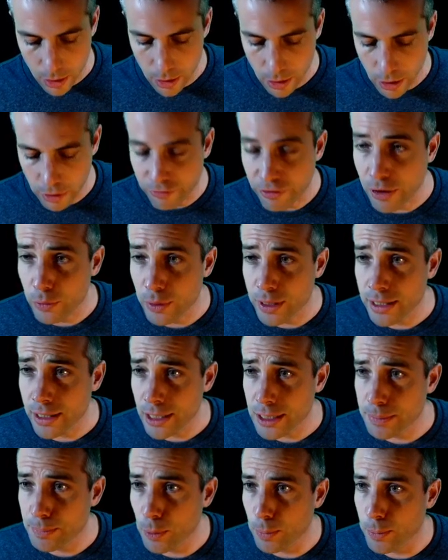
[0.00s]
A very
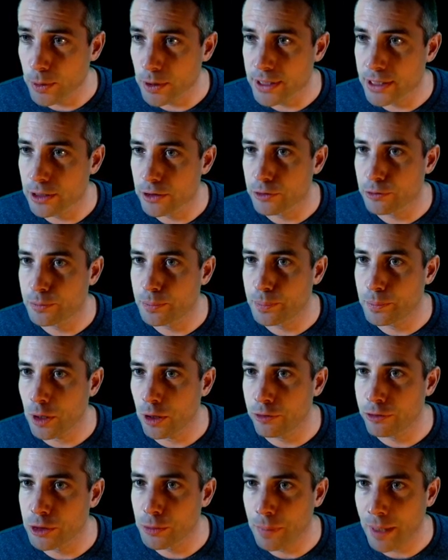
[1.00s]
nice property
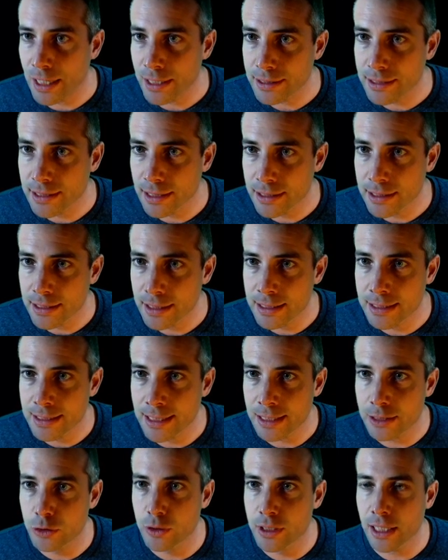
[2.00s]
of sparse set is
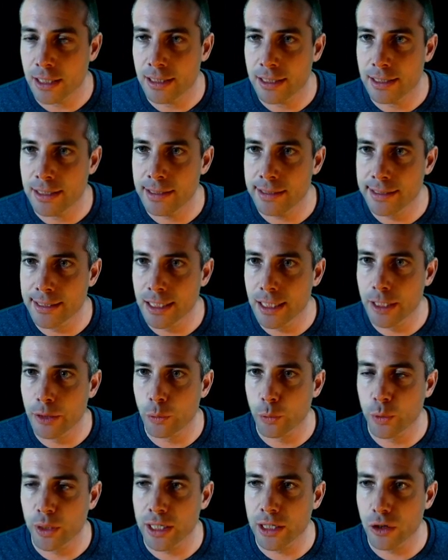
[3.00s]
that you can easily
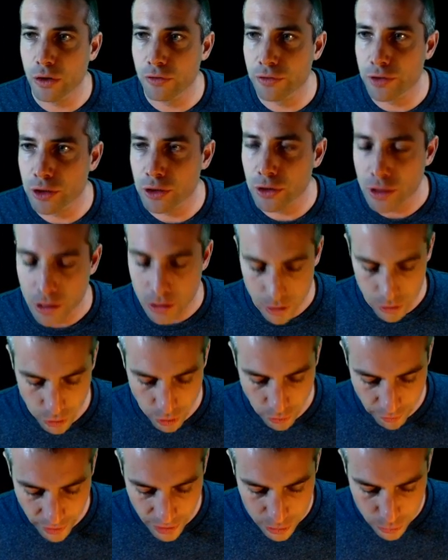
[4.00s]
recover
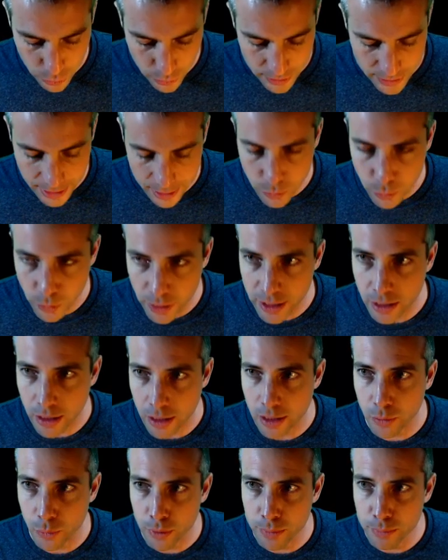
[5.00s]
the values that were
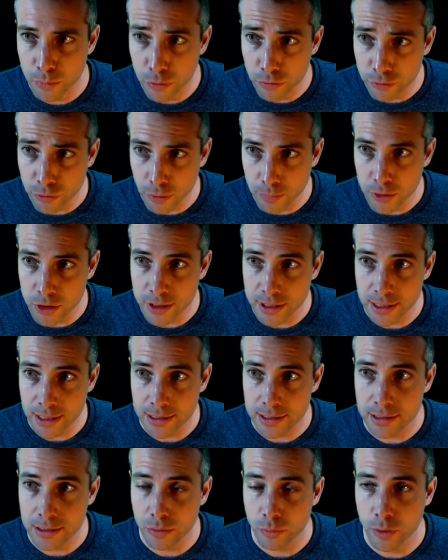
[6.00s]
removed from the
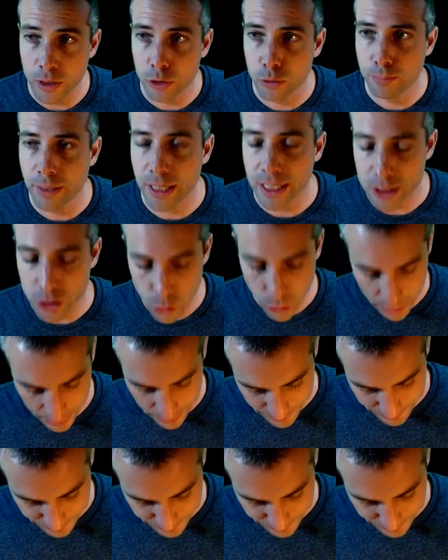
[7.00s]
set when you backtrack.